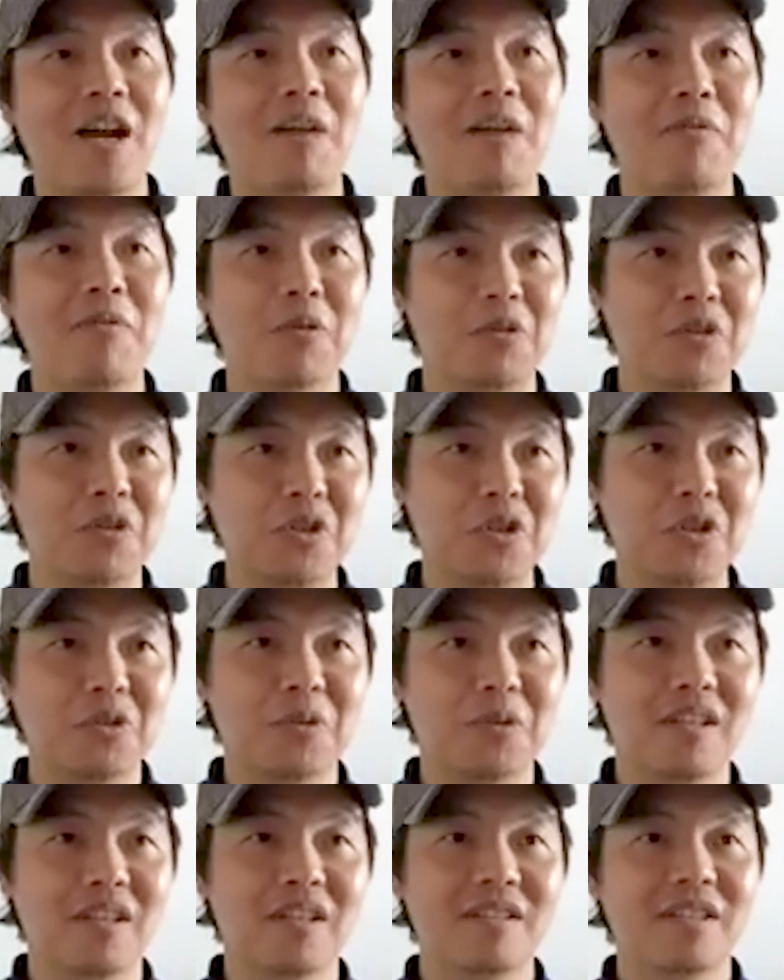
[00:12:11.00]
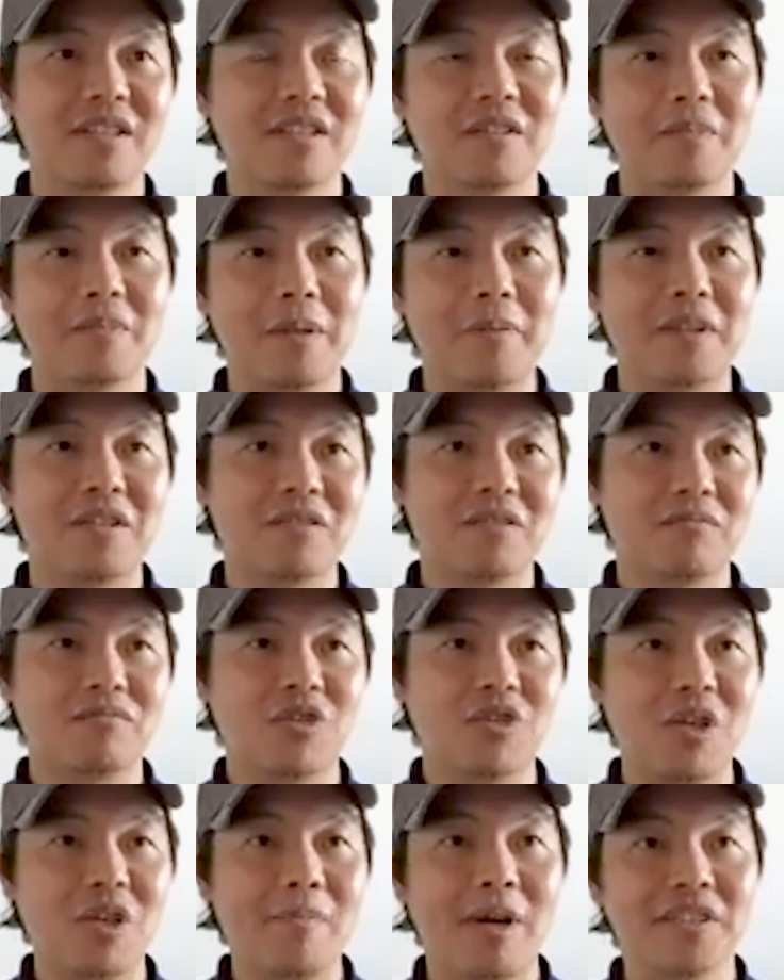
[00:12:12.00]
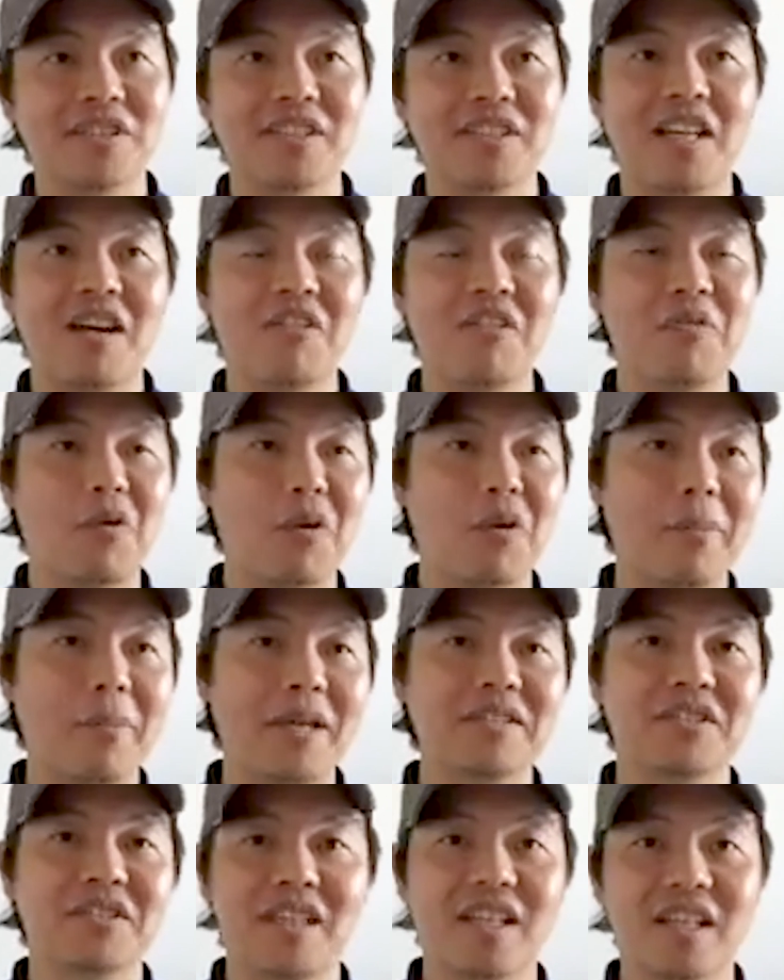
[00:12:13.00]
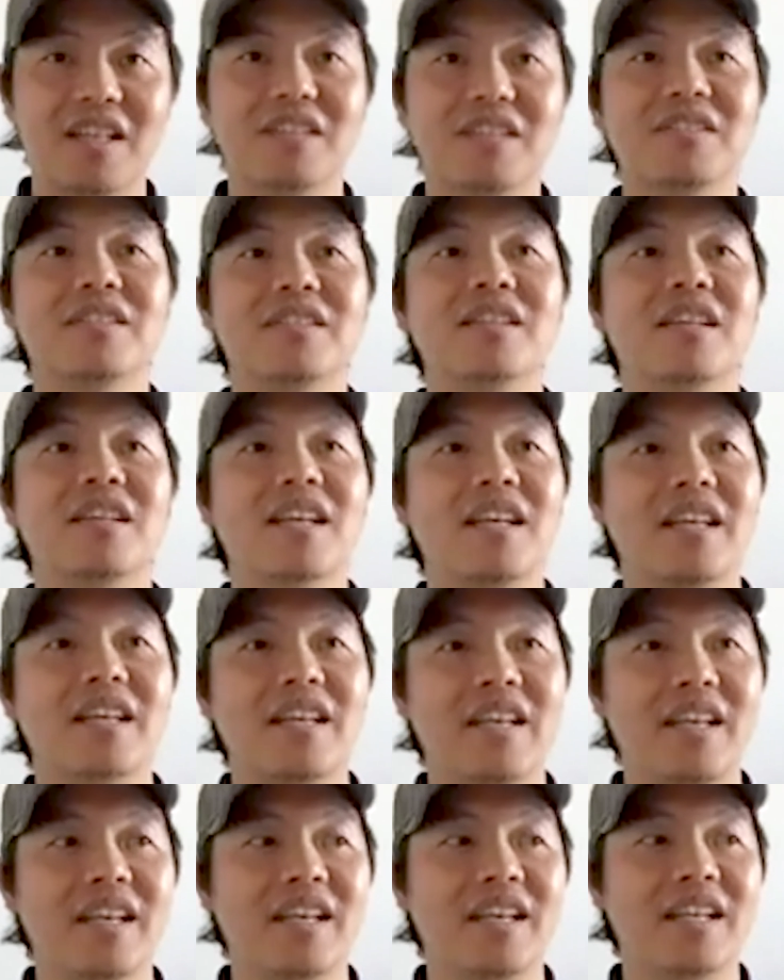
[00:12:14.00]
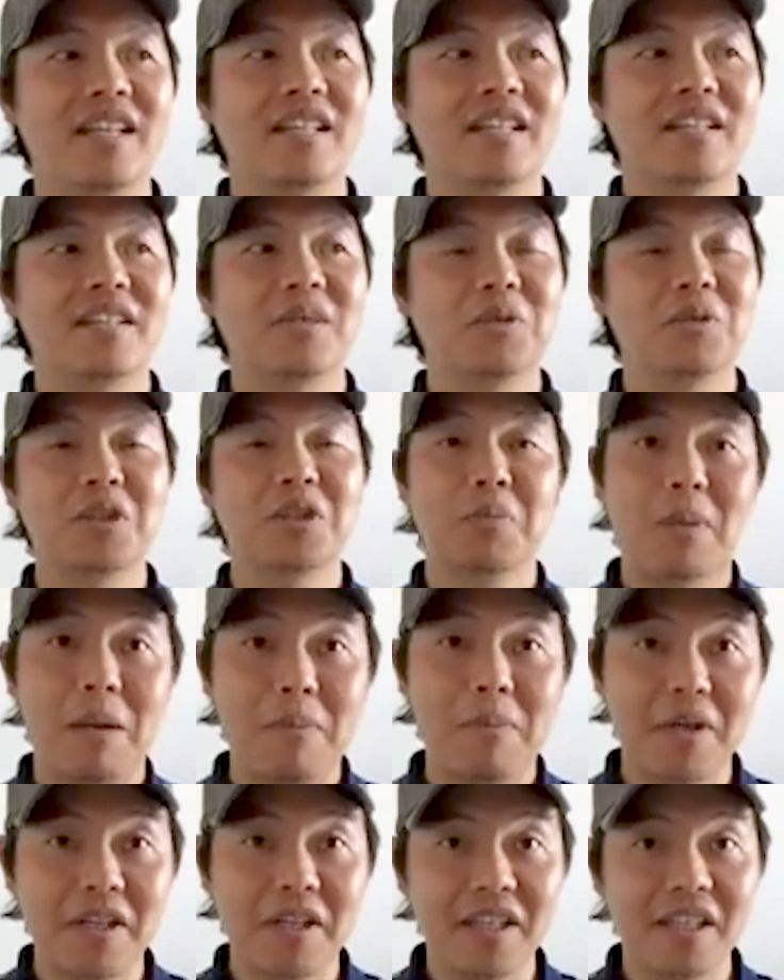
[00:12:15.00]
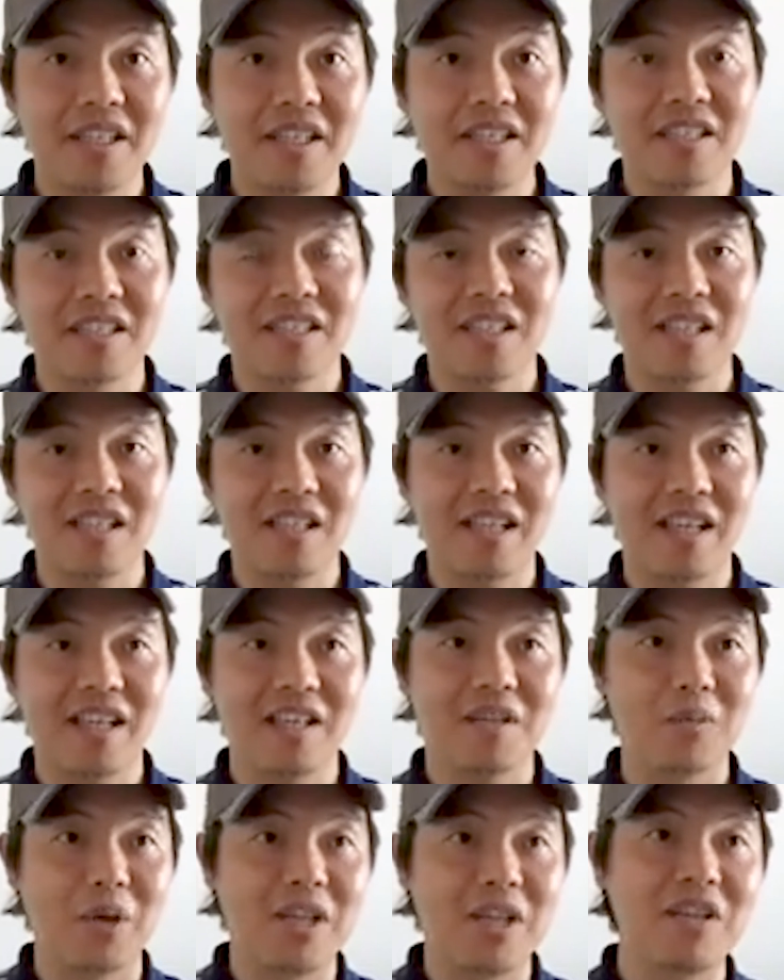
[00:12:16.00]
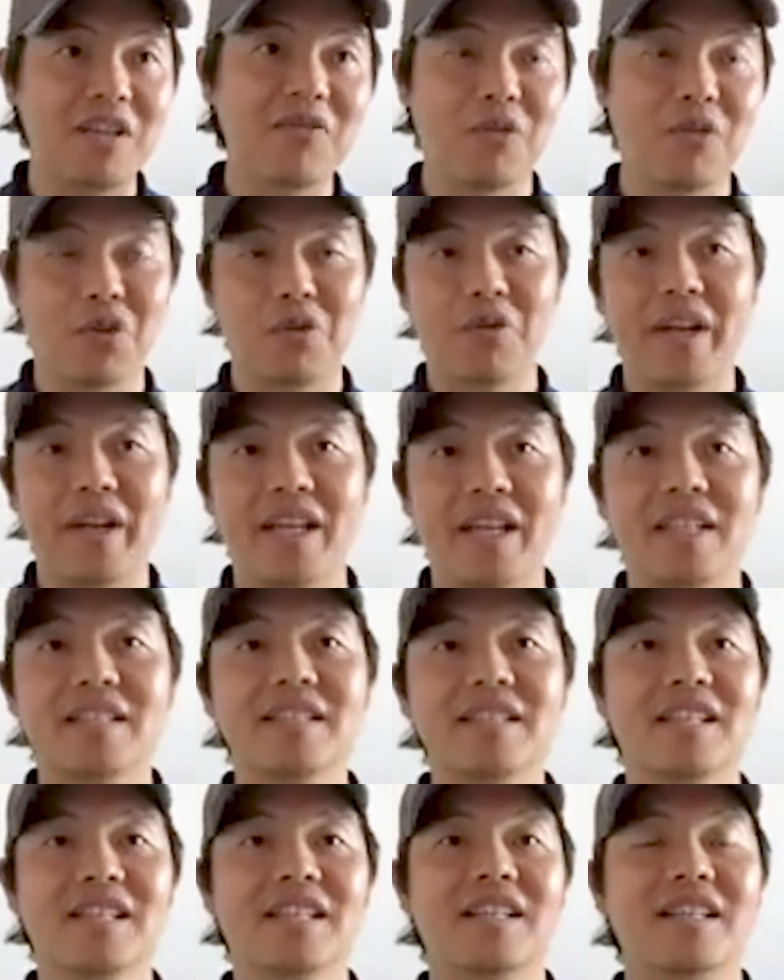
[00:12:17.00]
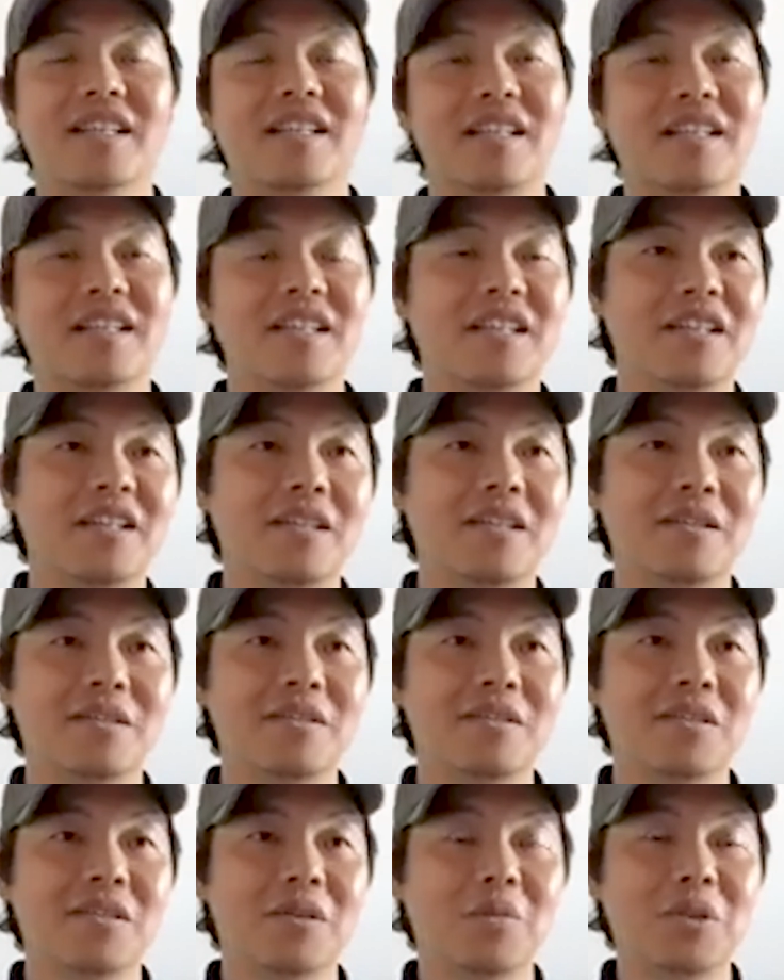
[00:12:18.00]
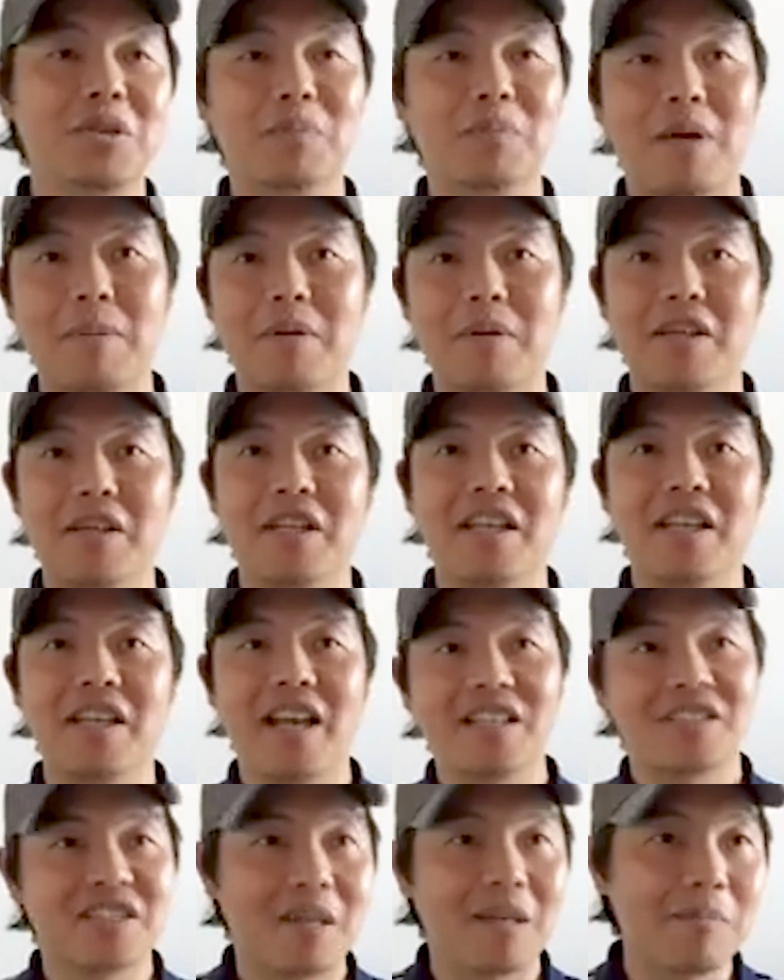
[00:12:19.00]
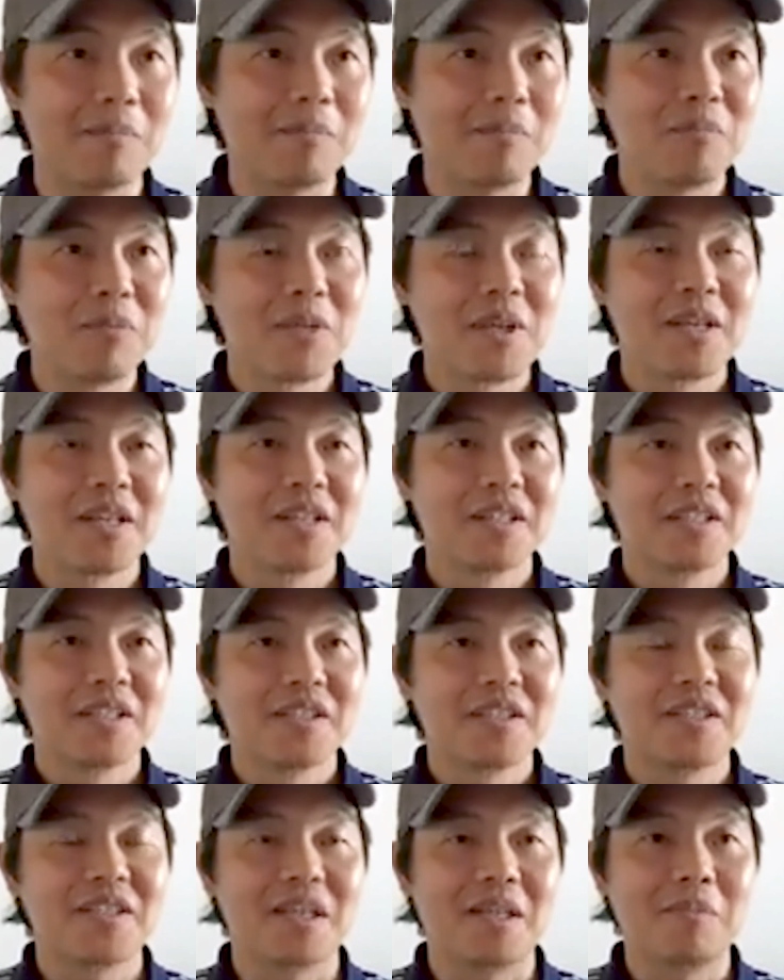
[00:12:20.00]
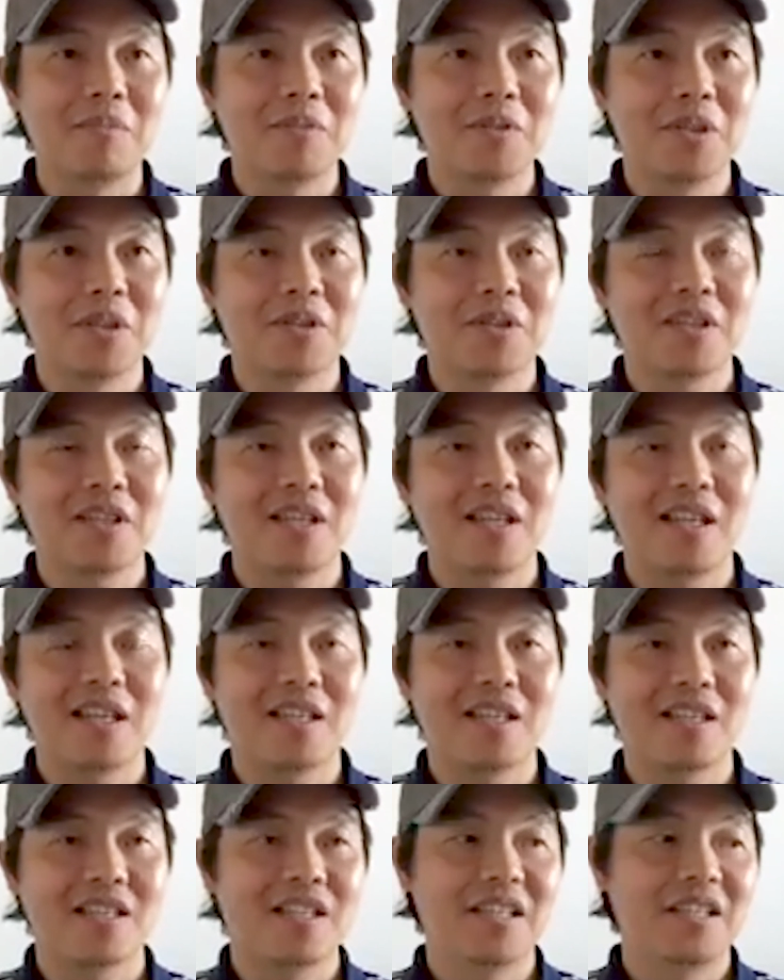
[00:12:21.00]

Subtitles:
for renewal, maybe 3 months down, 4 months down, and which property is kind of like waiting for rent, which property has some kind of like